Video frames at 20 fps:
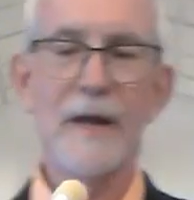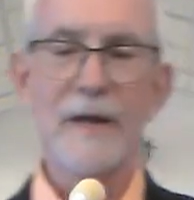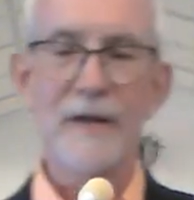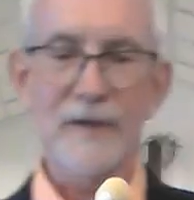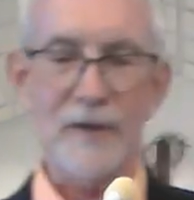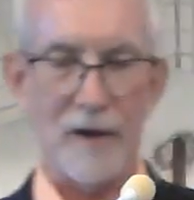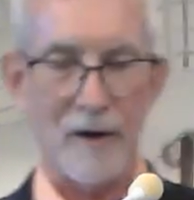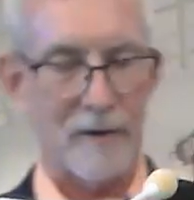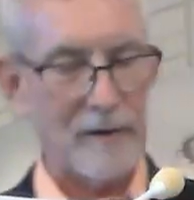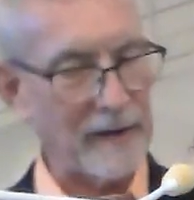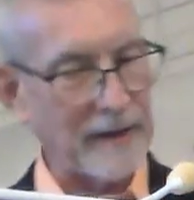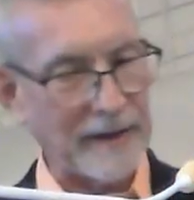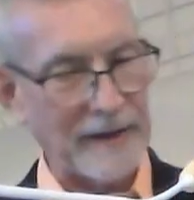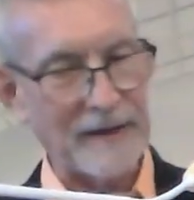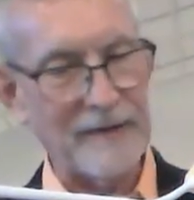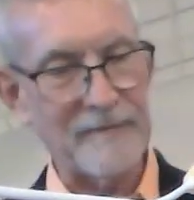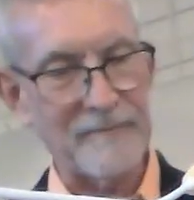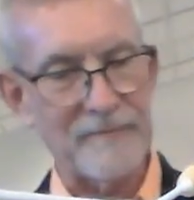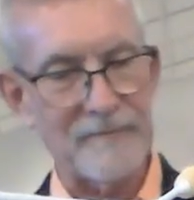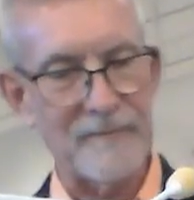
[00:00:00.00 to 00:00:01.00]
So
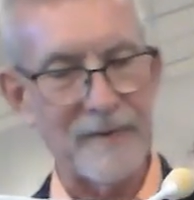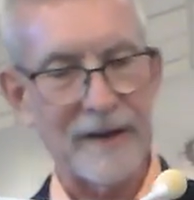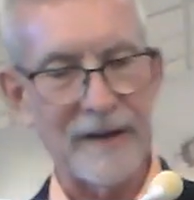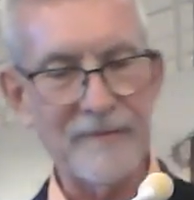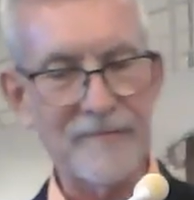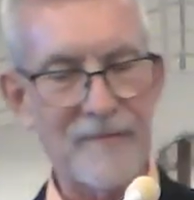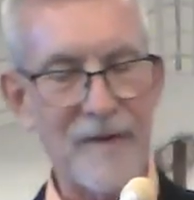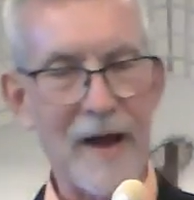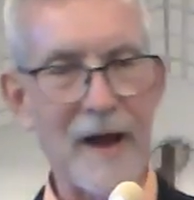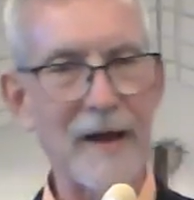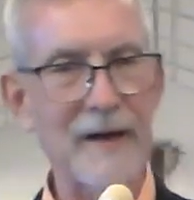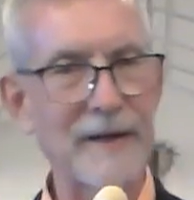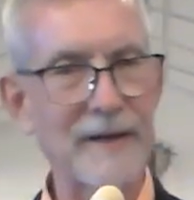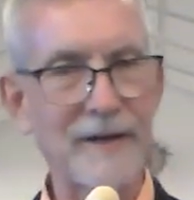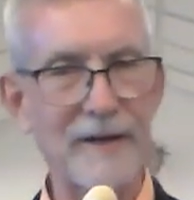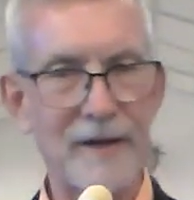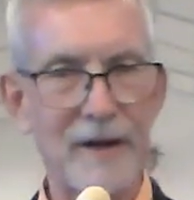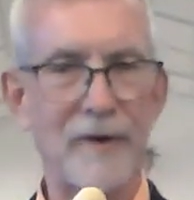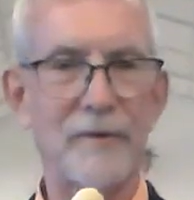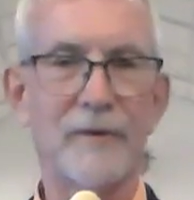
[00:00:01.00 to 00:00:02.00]
he, he finally,
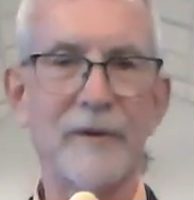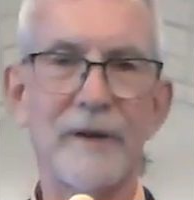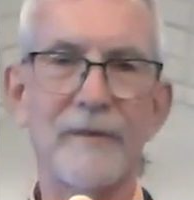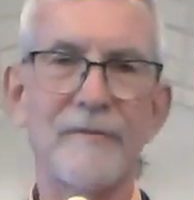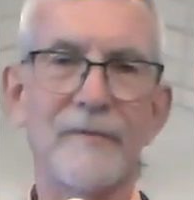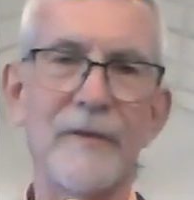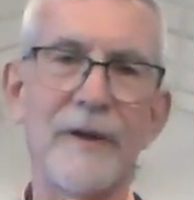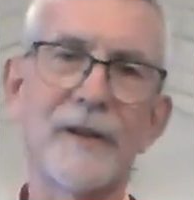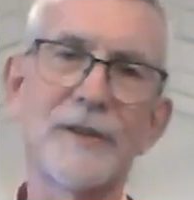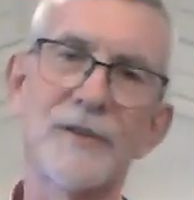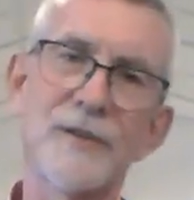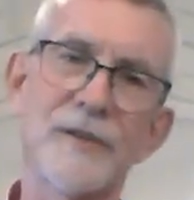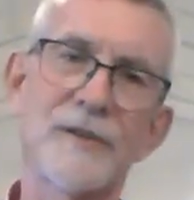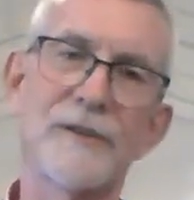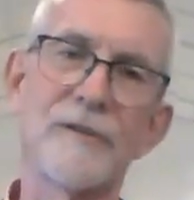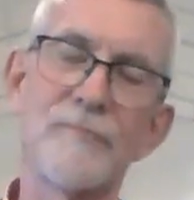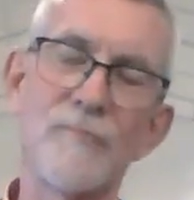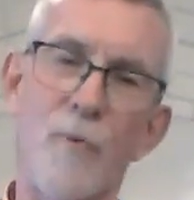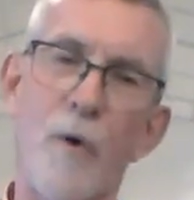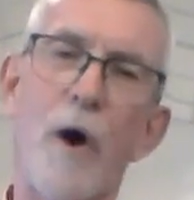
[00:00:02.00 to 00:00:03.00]
you know, convinced
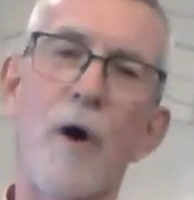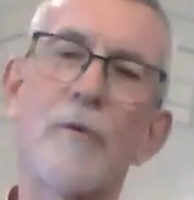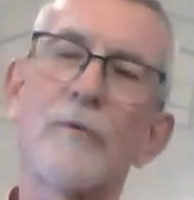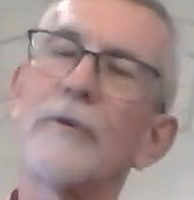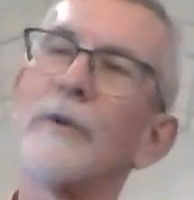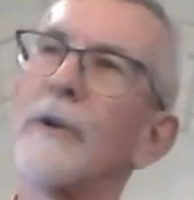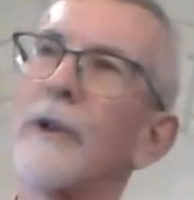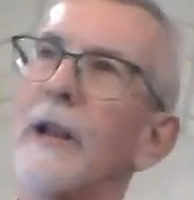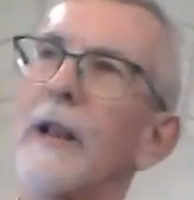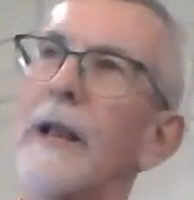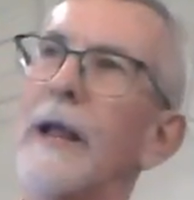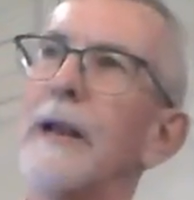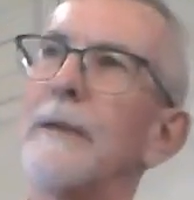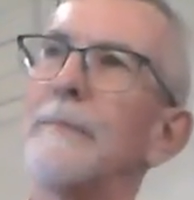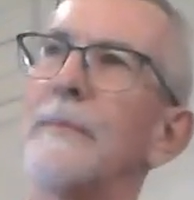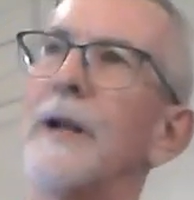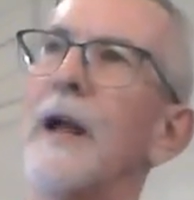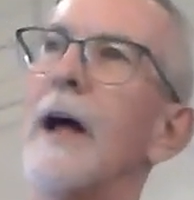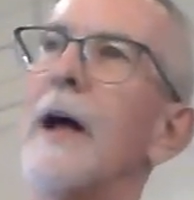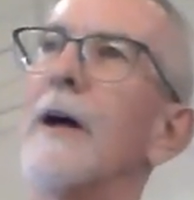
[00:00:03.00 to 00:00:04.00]
Walker to let
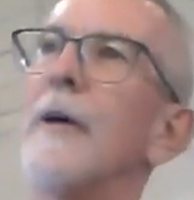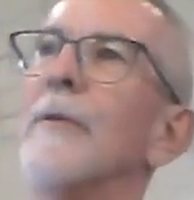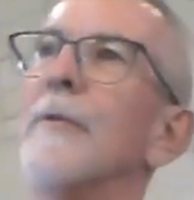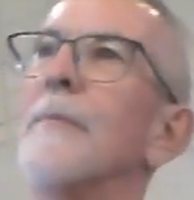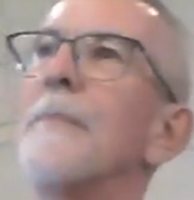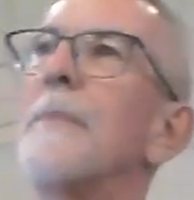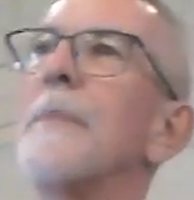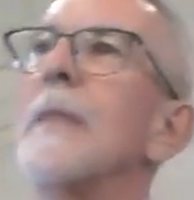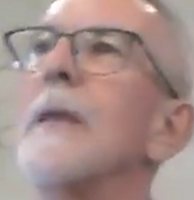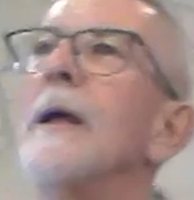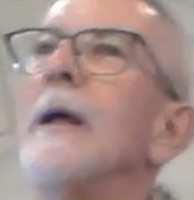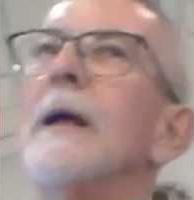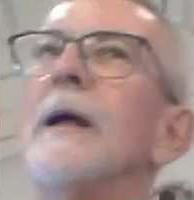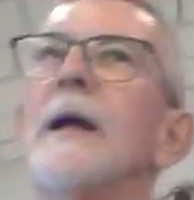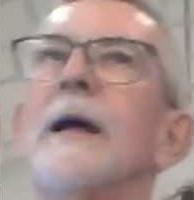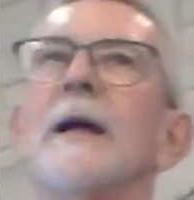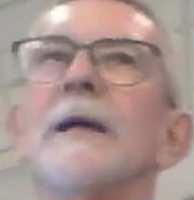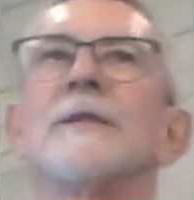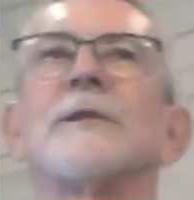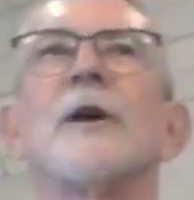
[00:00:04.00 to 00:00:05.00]
him go.
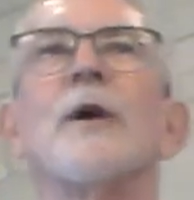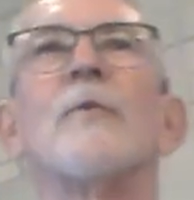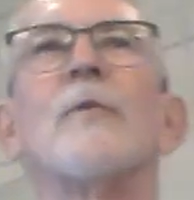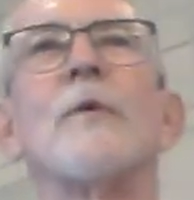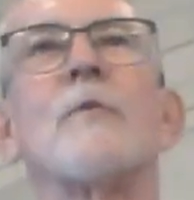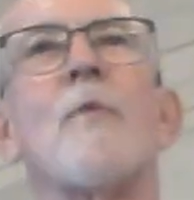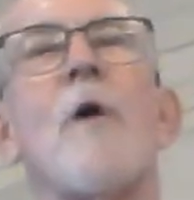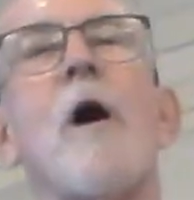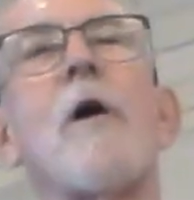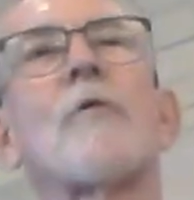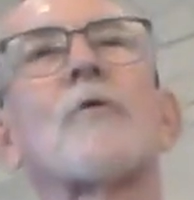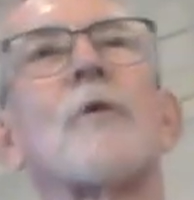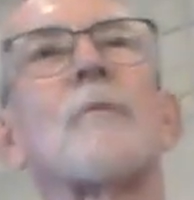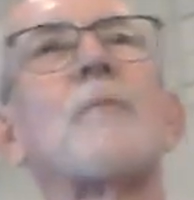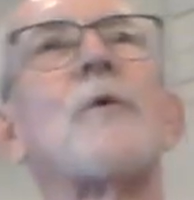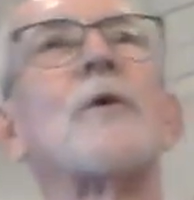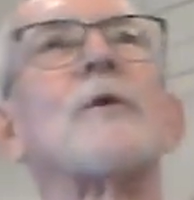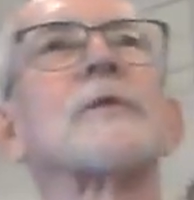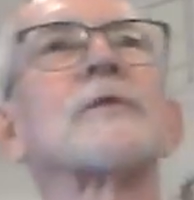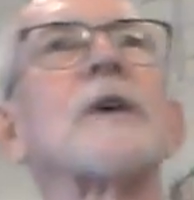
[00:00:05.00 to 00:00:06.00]
And so when Walker
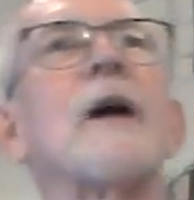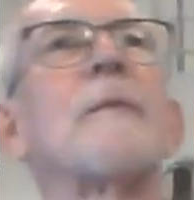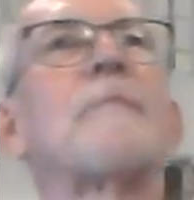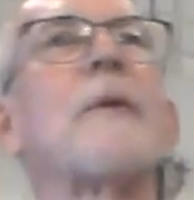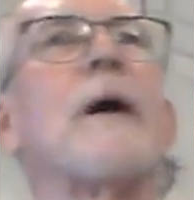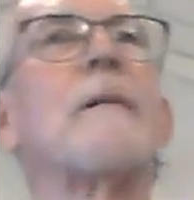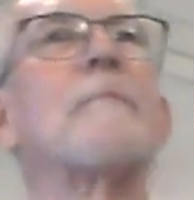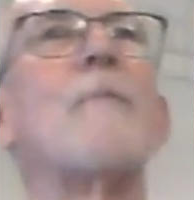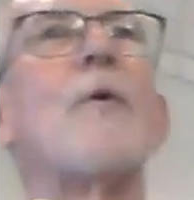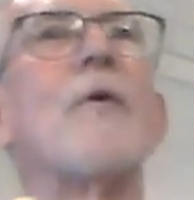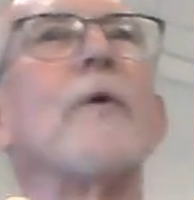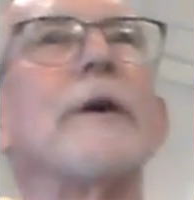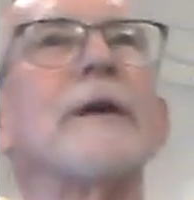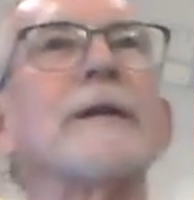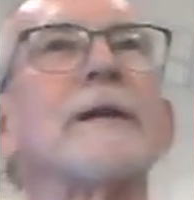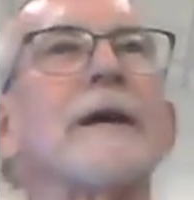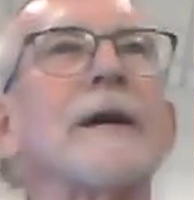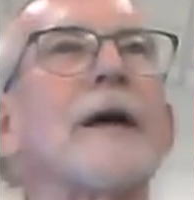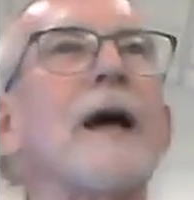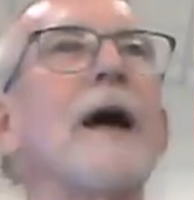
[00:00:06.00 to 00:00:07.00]
pulls up that
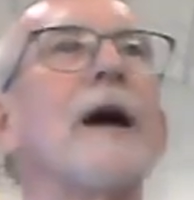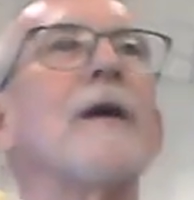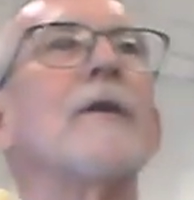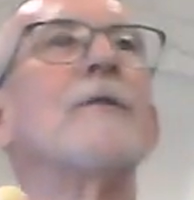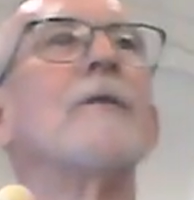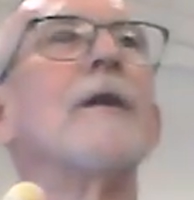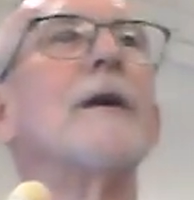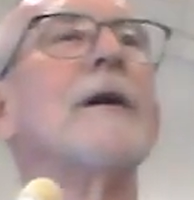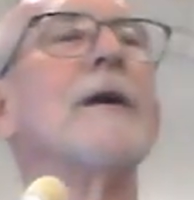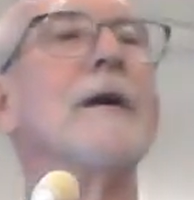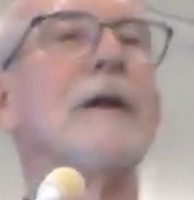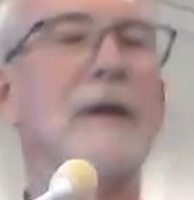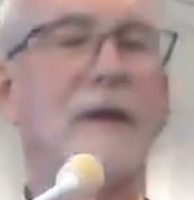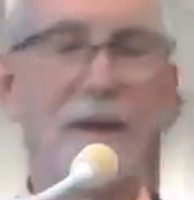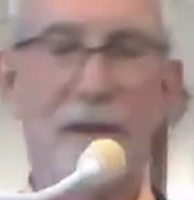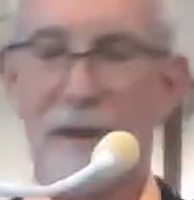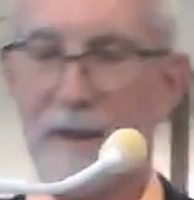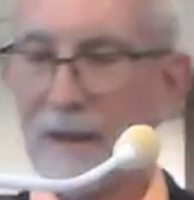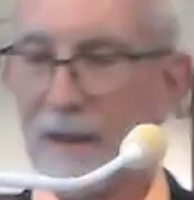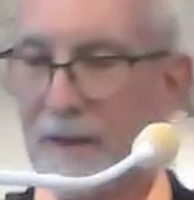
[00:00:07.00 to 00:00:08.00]
morning to go,
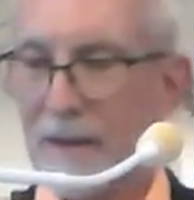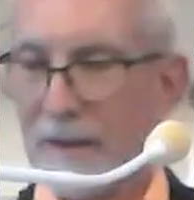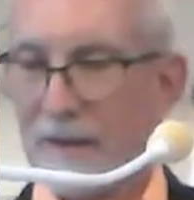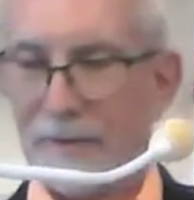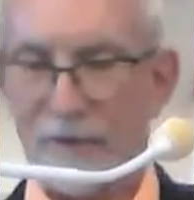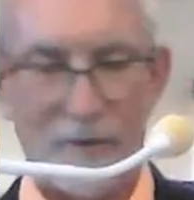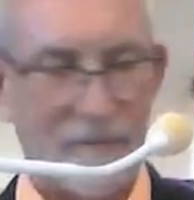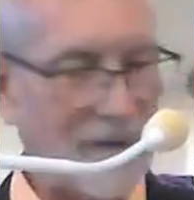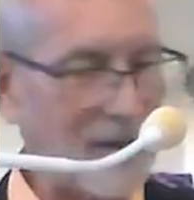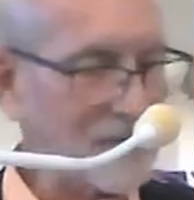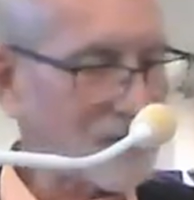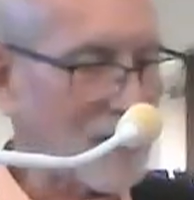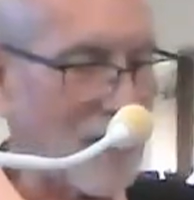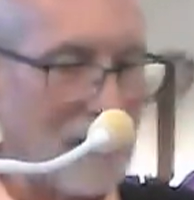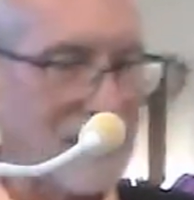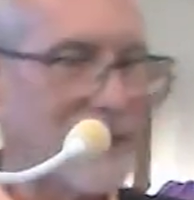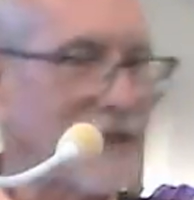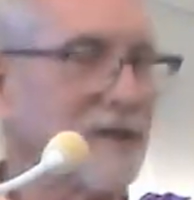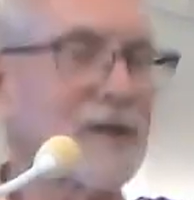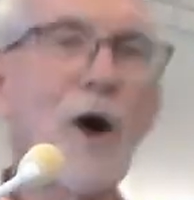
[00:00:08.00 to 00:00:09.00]
Trivette's
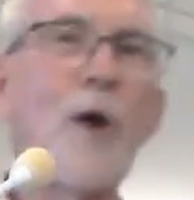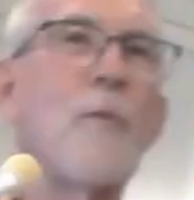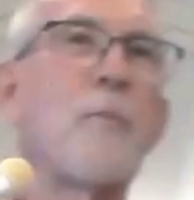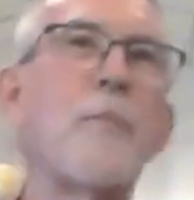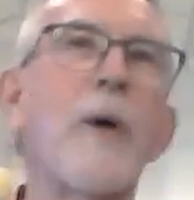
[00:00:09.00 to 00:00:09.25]
got this whole